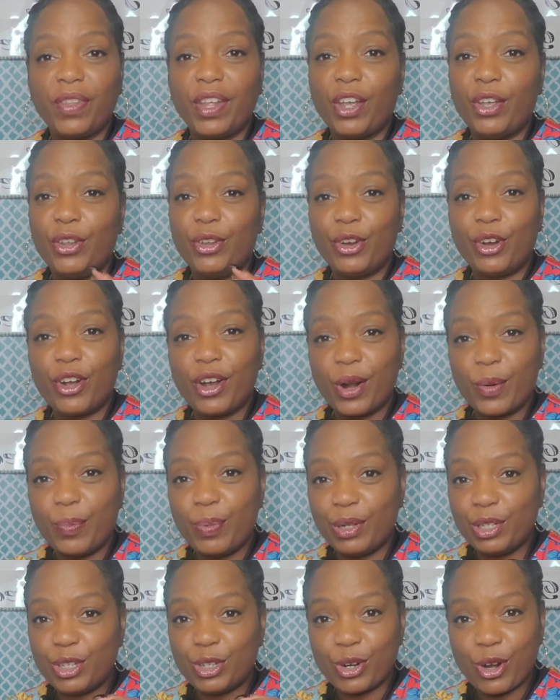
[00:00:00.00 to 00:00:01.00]
You're going to
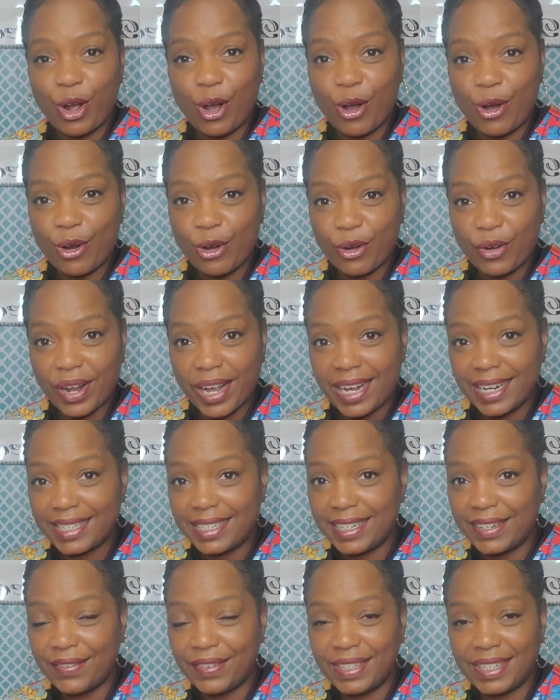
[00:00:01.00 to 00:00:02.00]
put your own
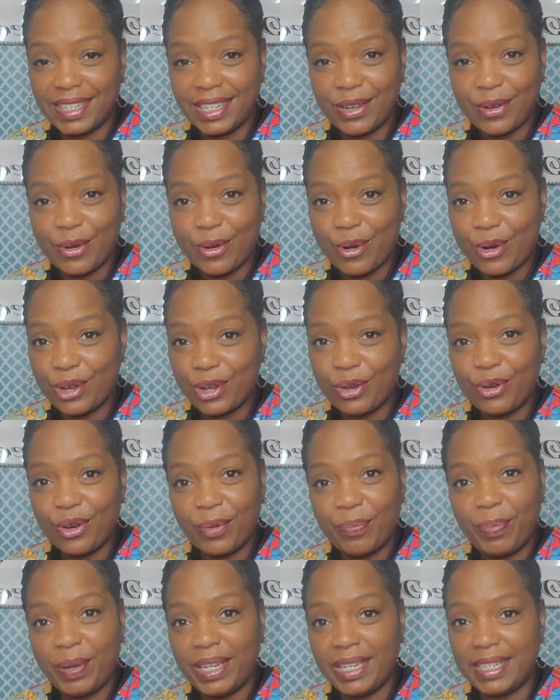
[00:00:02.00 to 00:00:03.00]
creativity on your
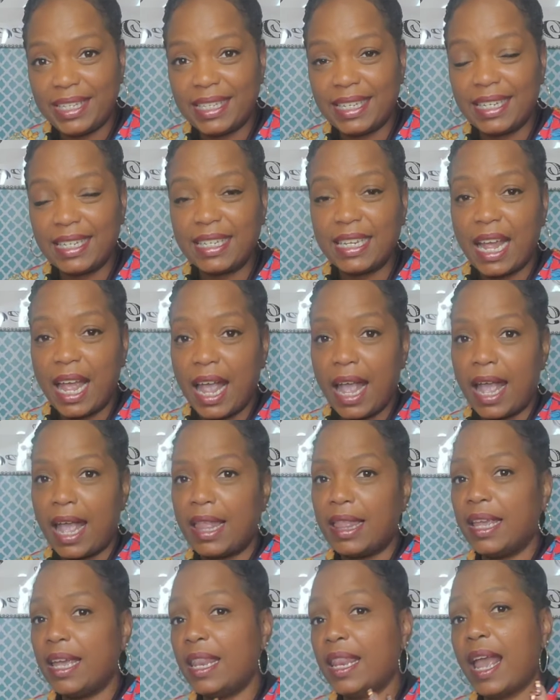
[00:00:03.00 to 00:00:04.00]
pieces, and
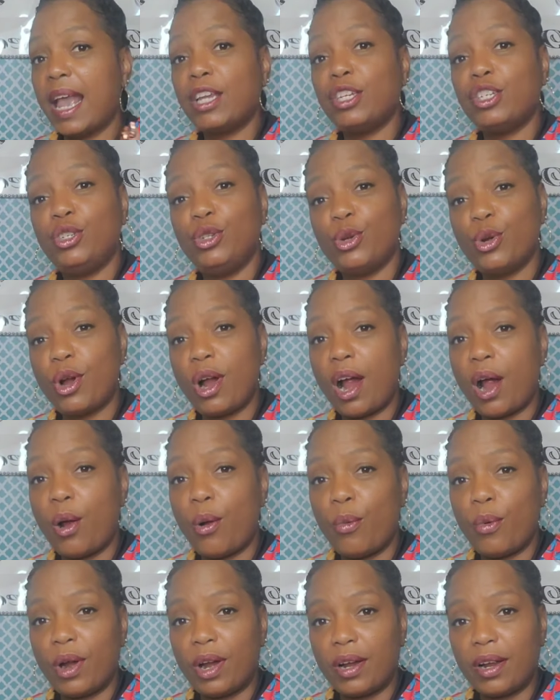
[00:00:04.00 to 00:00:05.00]
then that's your
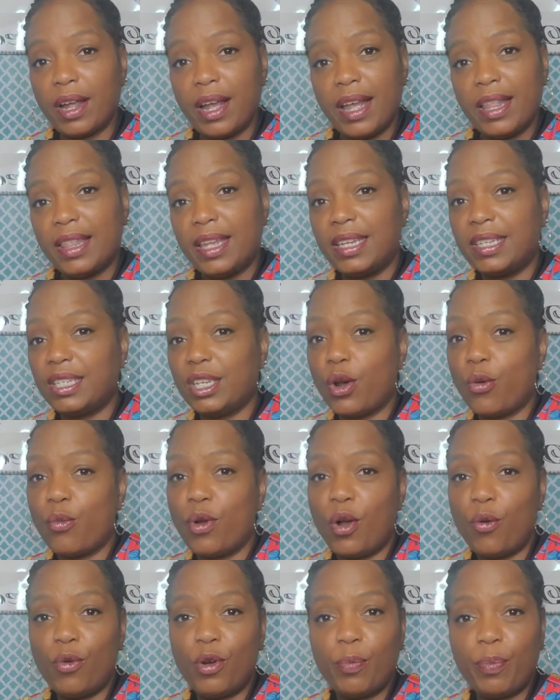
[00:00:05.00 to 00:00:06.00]
artwork that
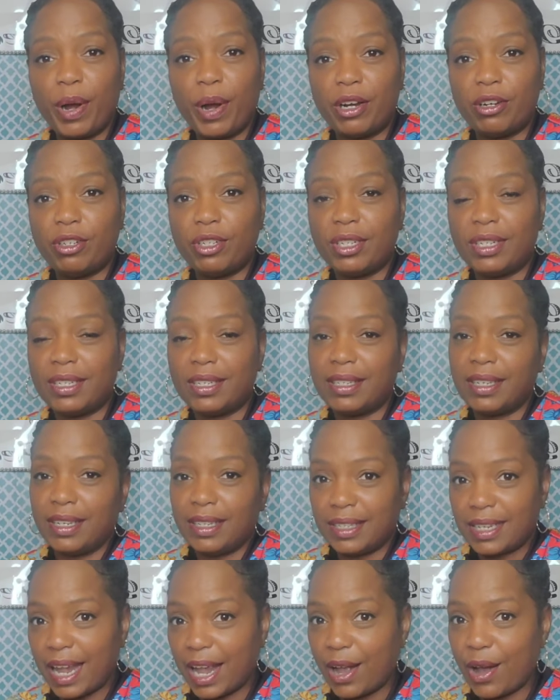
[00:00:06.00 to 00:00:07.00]
someone will purchase,
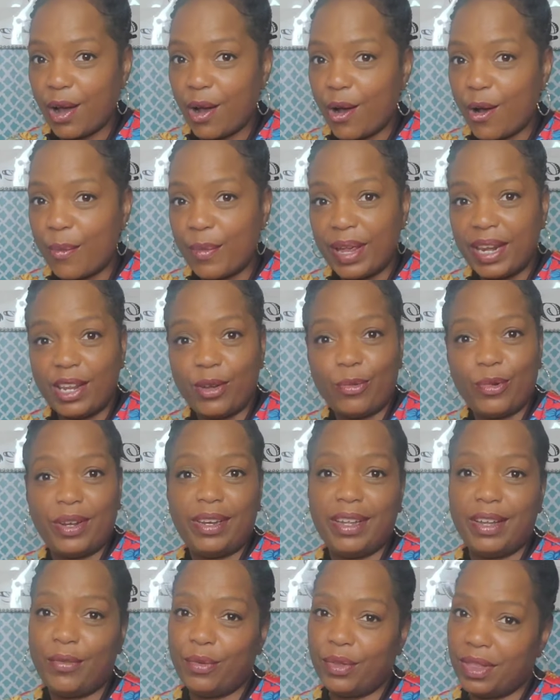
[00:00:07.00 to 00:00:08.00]
take home, and it will
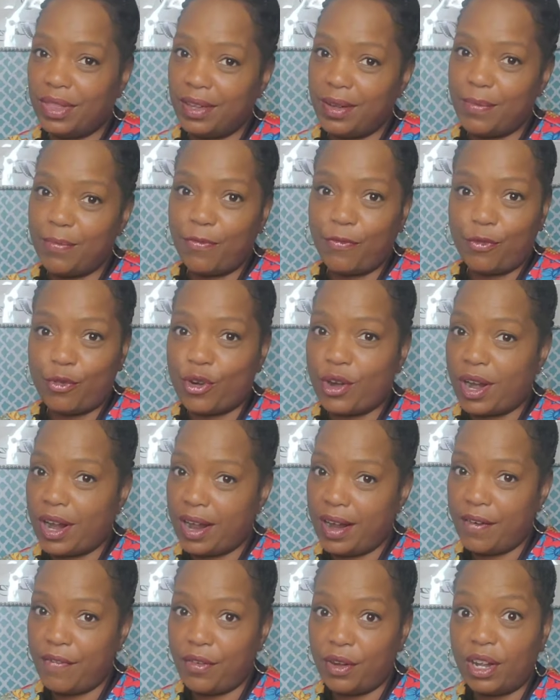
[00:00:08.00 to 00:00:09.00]
live with them
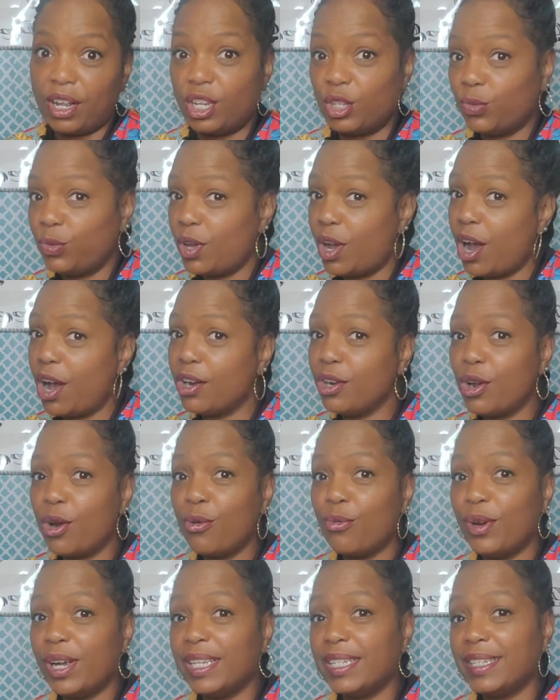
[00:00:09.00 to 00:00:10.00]
forever. Because we all know
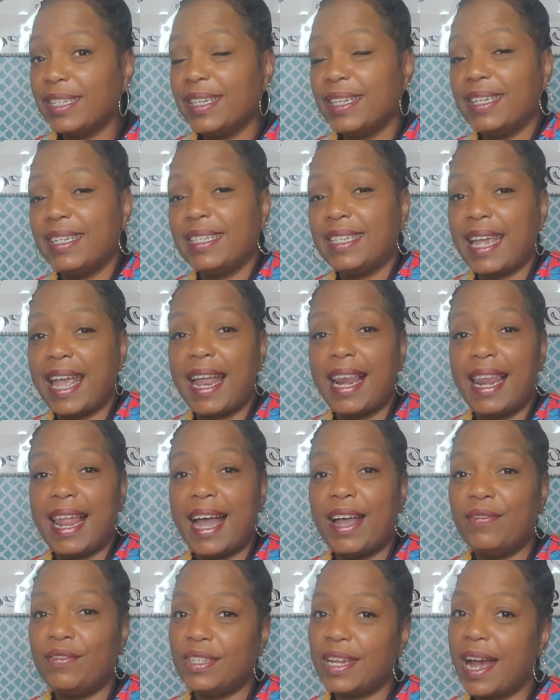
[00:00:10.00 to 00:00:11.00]
resin is a
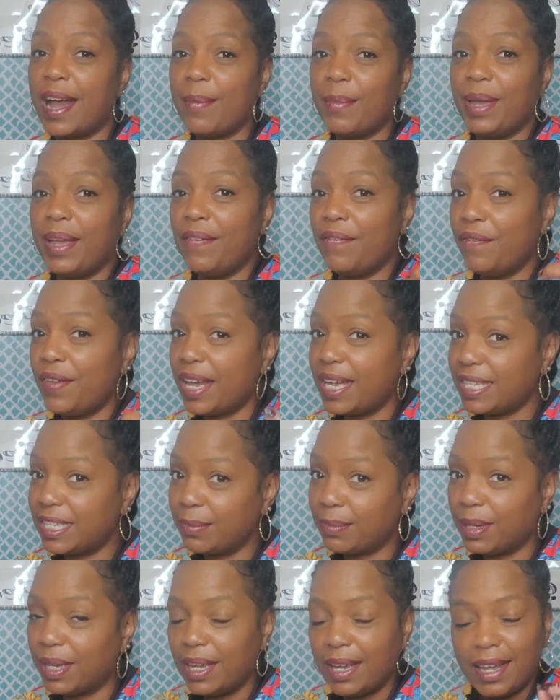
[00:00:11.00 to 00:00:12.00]
lifetime
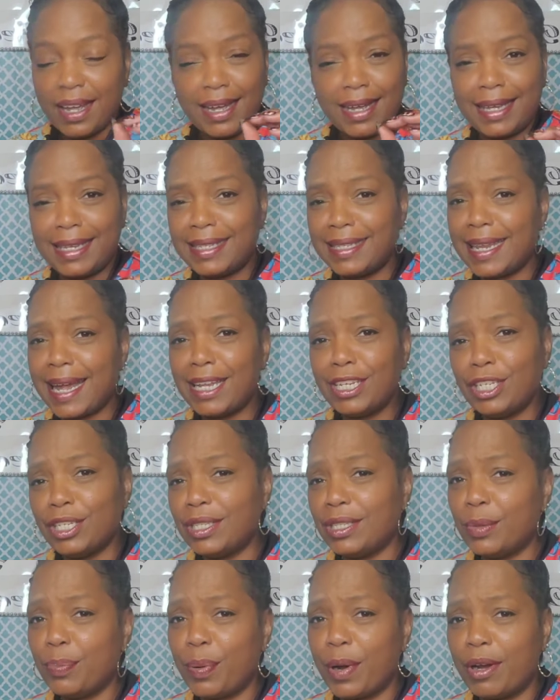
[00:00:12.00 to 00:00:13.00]
investment. It's not
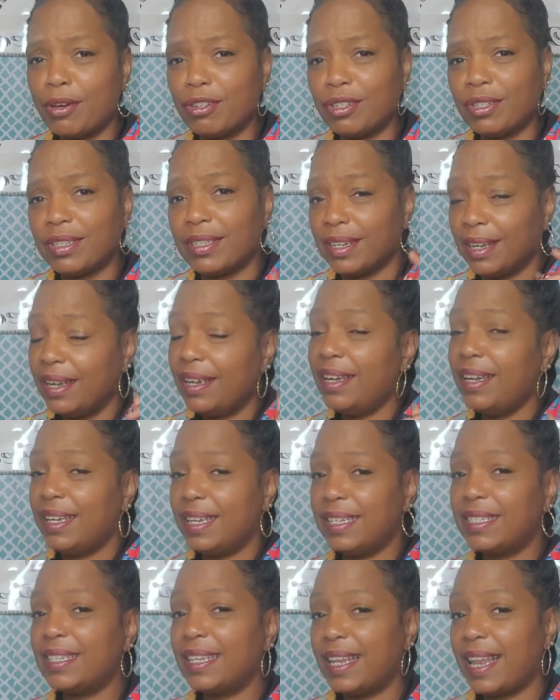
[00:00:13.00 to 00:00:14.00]
just a purchase,
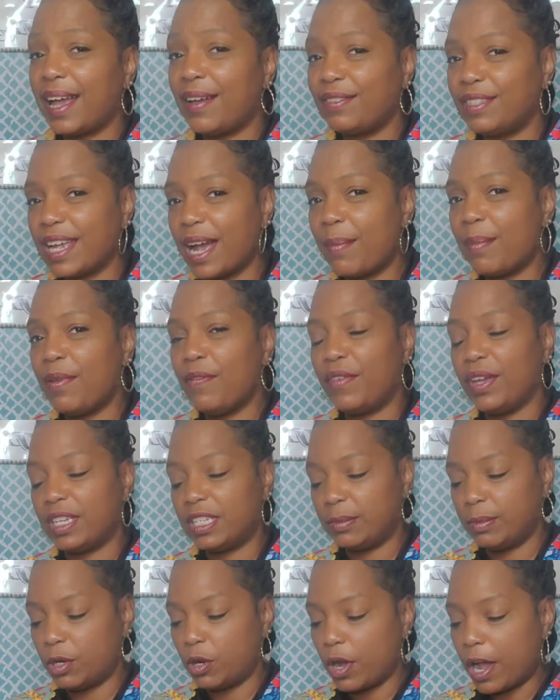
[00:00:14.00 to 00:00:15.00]
it's a lifetime
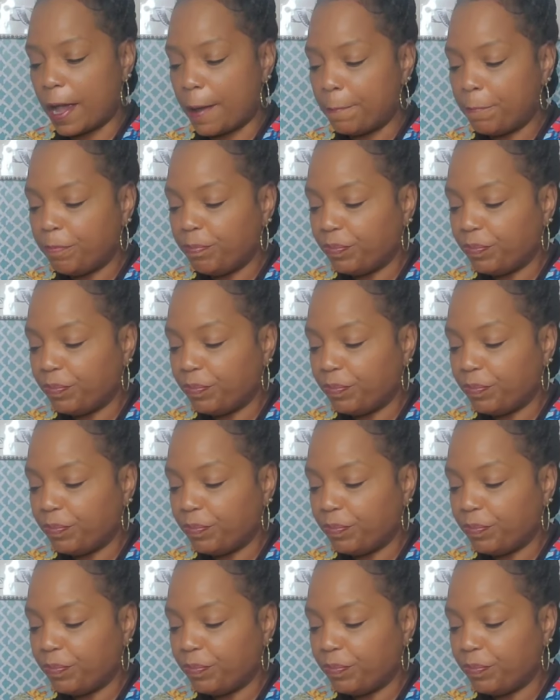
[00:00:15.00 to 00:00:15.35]
investment, okay?